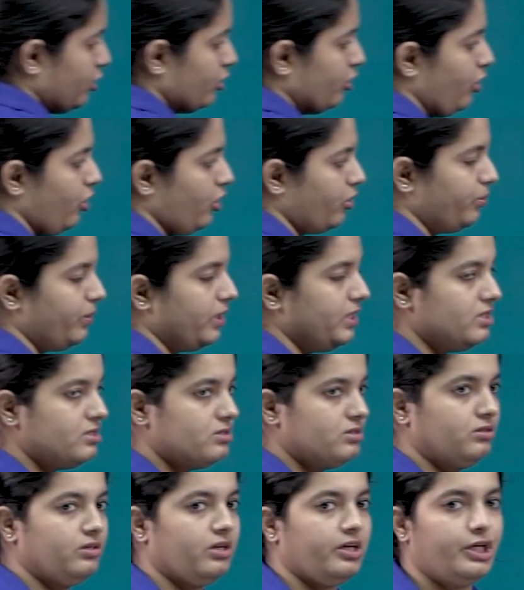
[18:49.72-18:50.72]

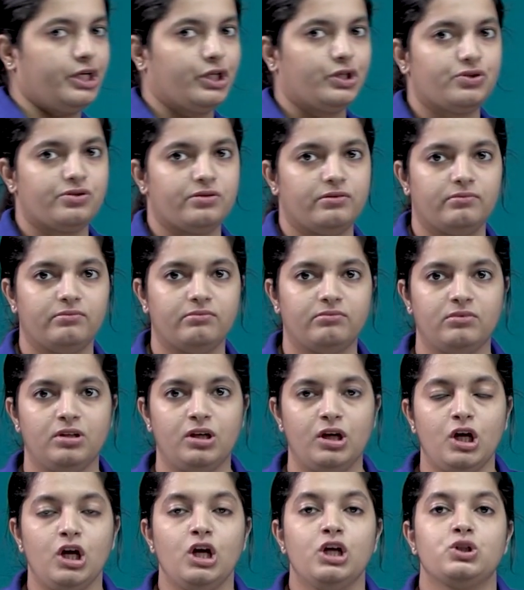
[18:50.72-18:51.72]
clockwise direction.
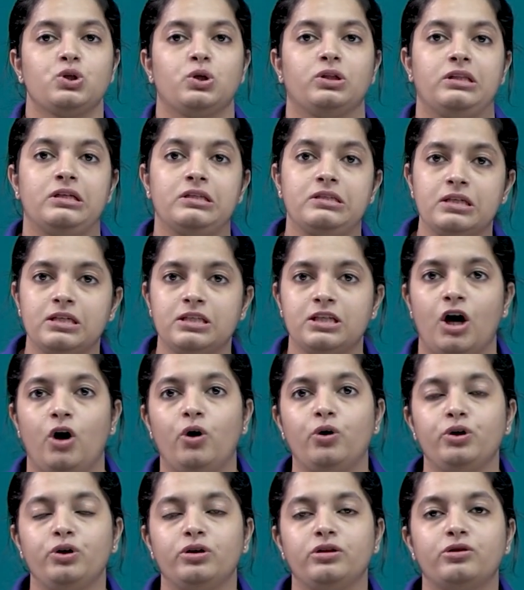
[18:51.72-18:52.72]
So this is
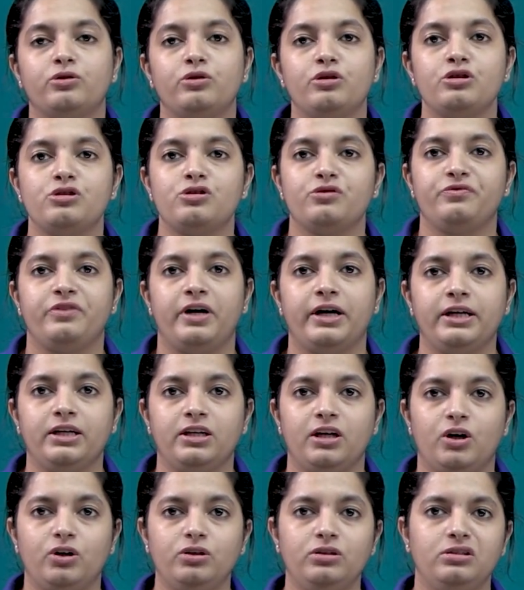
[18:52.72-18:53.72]
how you are going to
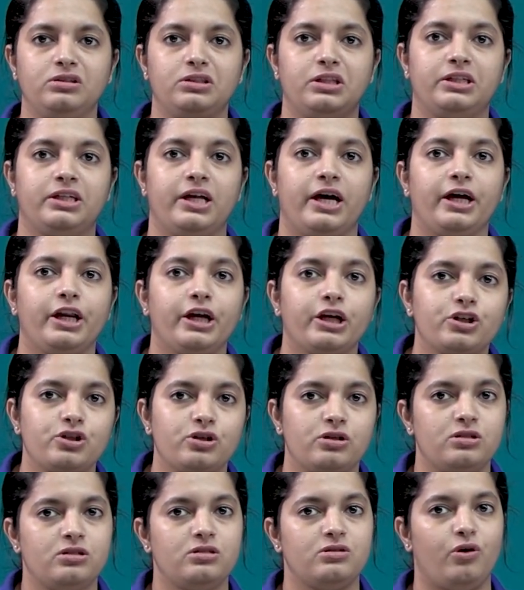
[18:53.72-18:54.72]
find out the
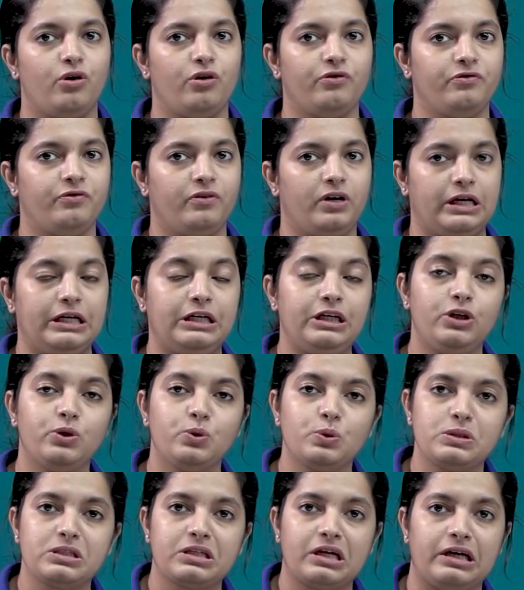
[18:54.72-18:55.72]
directions of uh,
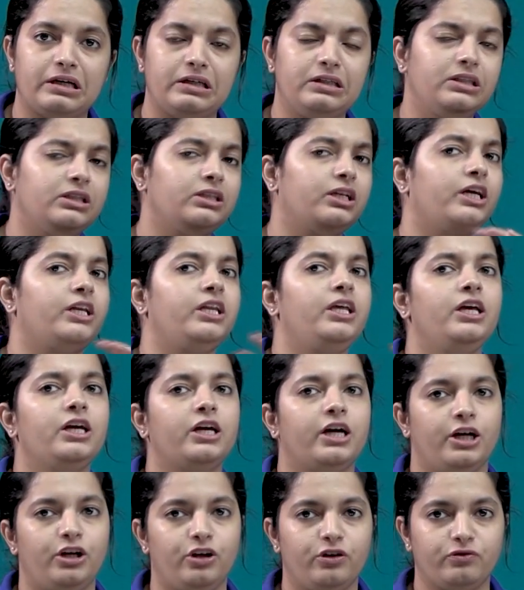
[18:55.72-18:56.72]
induced current in any
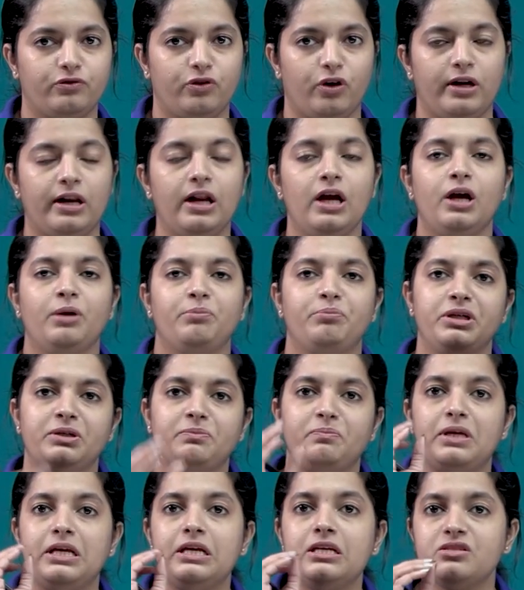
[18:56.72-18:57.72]
kind of coil.
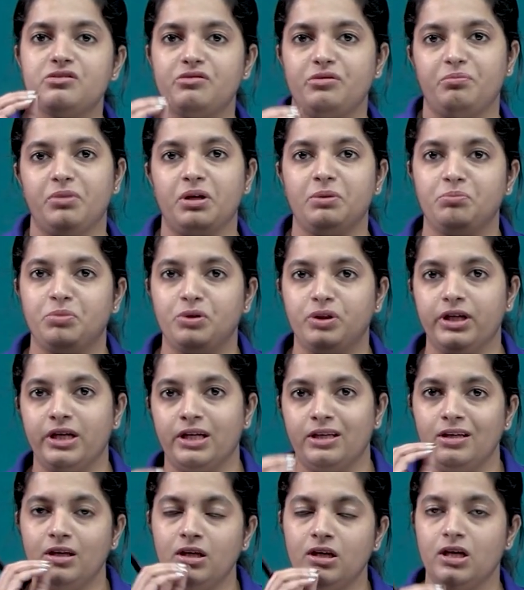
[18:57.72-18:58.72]
But please remember
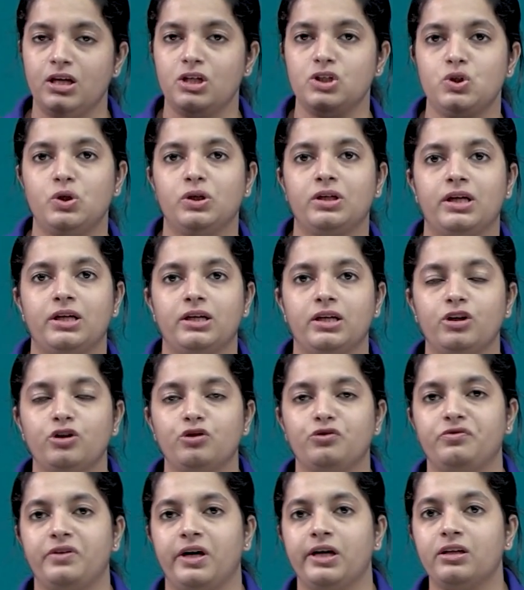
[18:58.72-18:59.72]
any case you are getting
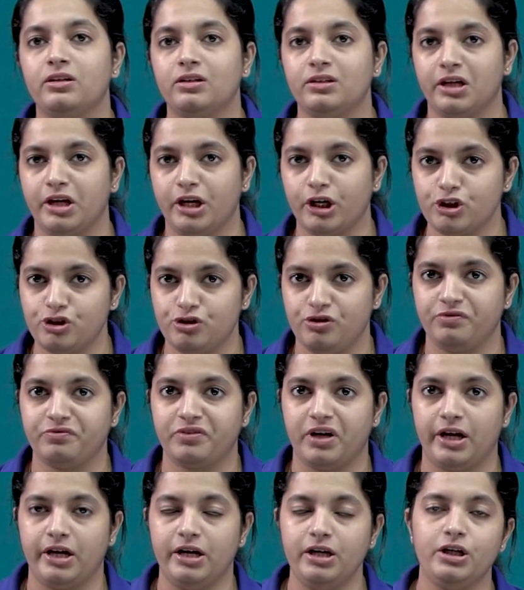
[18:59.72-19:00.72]
to find the direction of
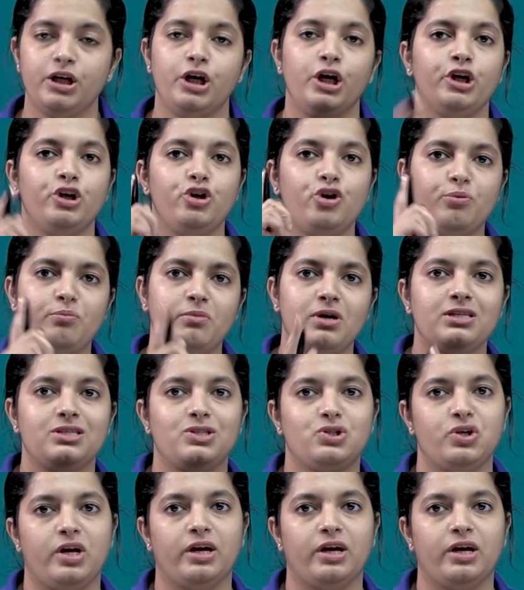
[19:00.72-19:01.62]
current, you must